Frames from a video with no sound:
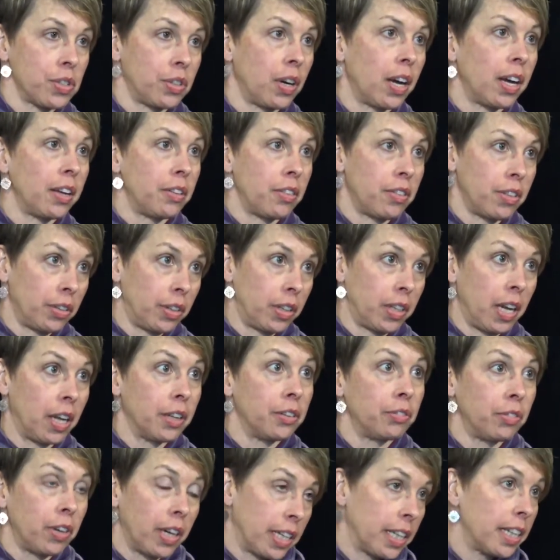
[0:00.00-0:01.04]
They're they're an
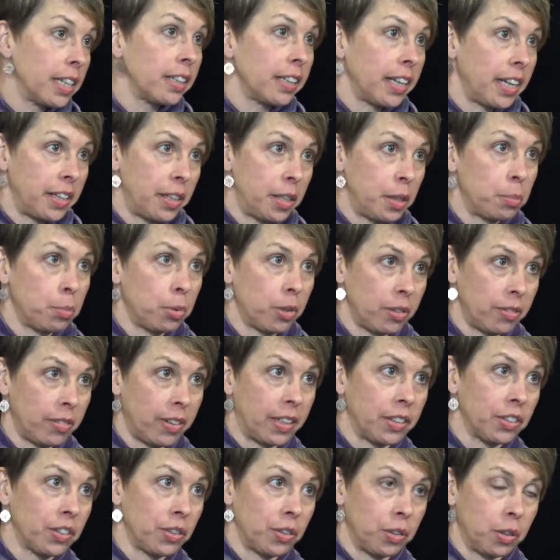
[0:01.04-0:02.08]
unregulated
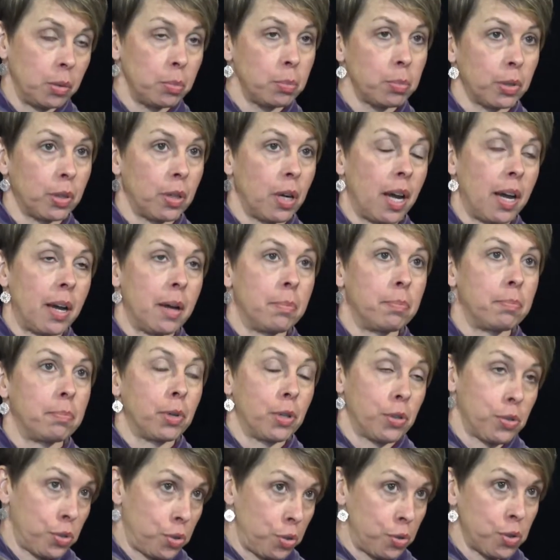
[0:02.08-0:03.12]
professional, per, uh,
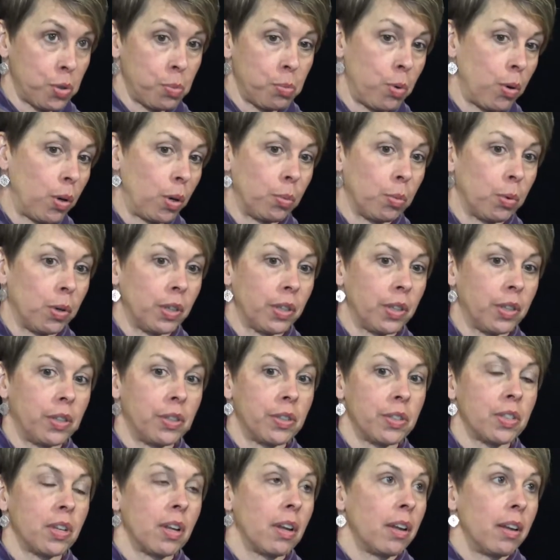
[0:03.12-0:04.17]
personal support
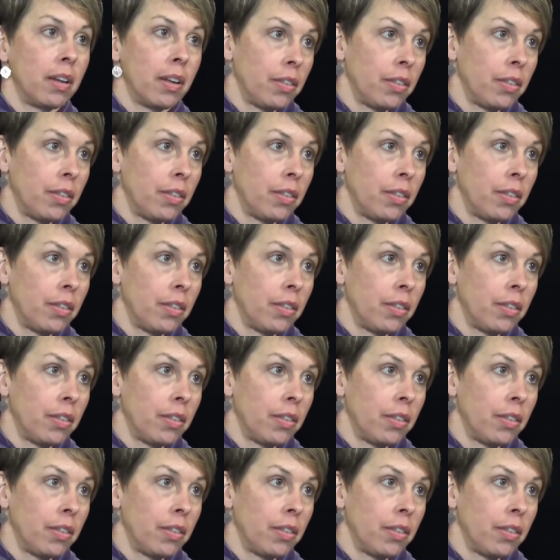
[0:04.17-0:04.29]
workers.